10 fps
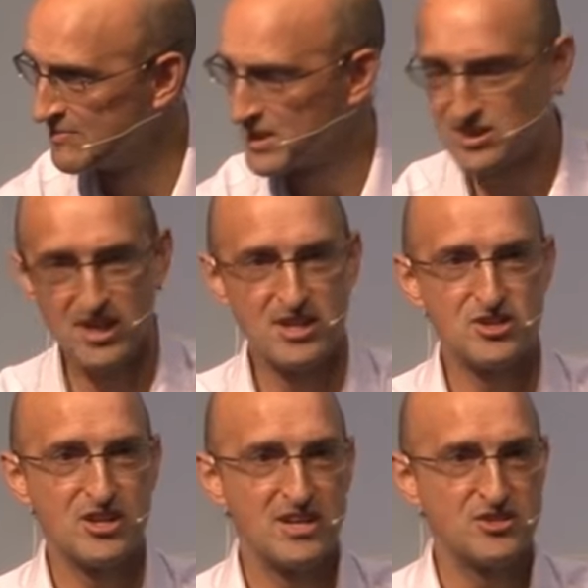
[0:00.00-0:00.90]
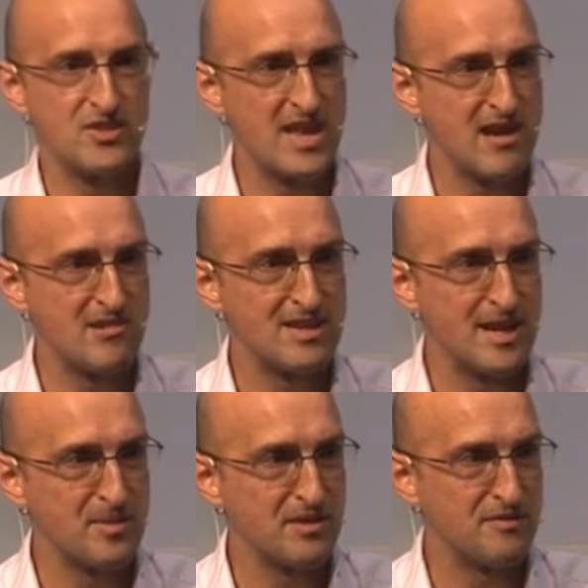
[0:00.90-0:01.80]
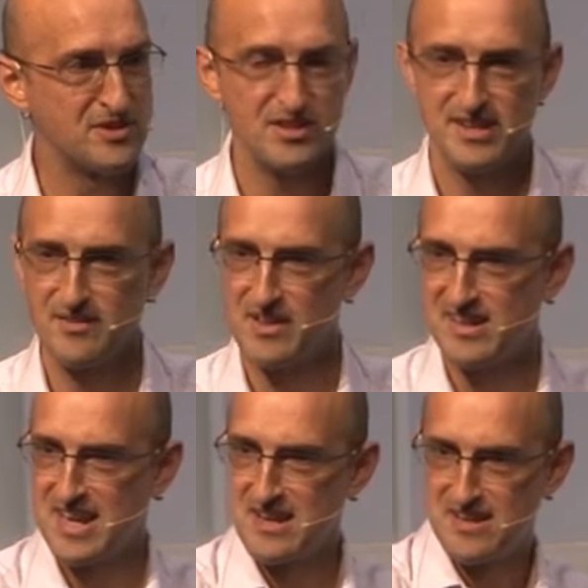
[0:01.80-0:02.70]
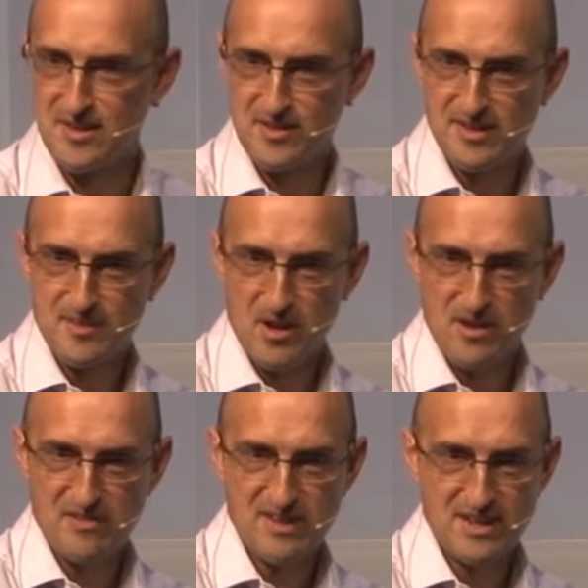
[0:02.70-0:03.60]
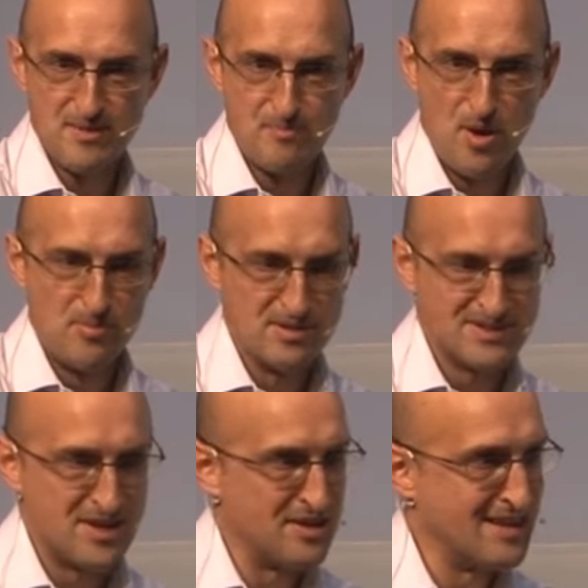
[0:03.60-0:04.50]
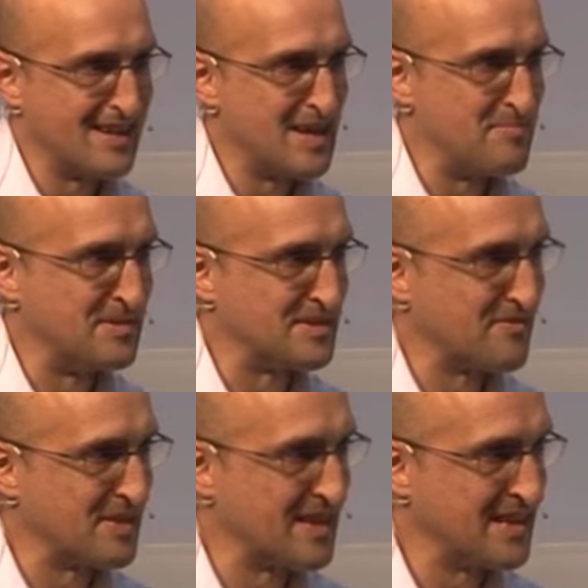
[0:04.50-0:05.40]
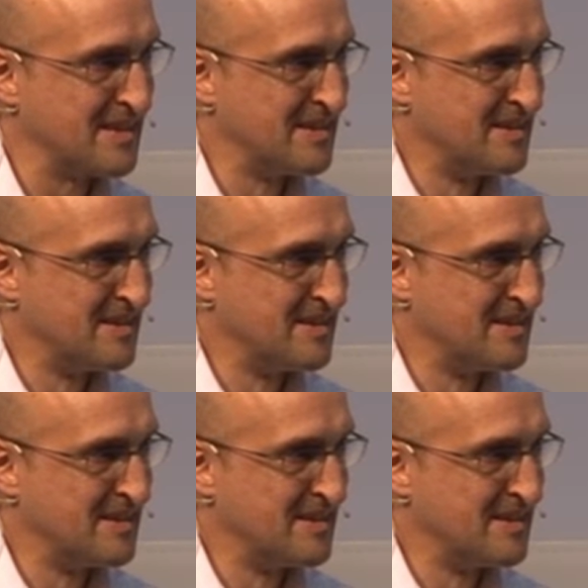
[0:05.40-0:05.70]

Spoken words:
They started changing the aerodynamic efficiency of the skin suits. You might have seen the bobbles under the limbs of the